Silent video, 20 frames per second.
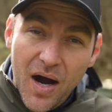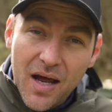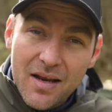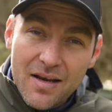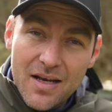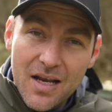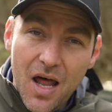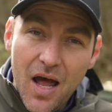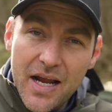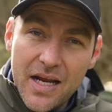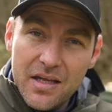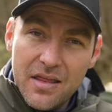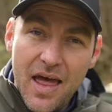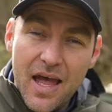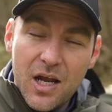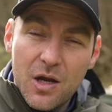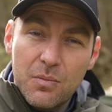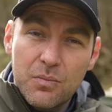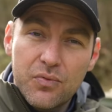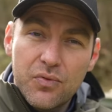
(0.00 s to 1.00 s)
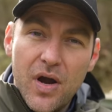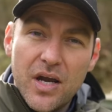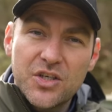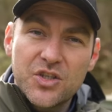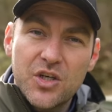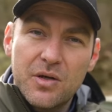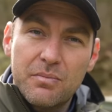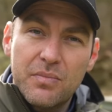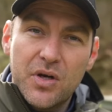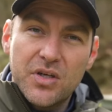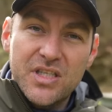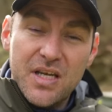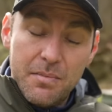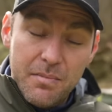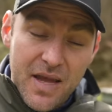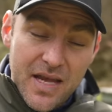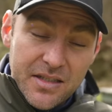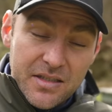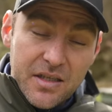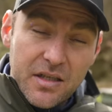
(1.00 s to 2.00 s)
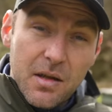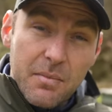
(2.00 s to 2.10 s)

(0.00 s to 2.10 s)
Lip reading: But I like that compression because it means that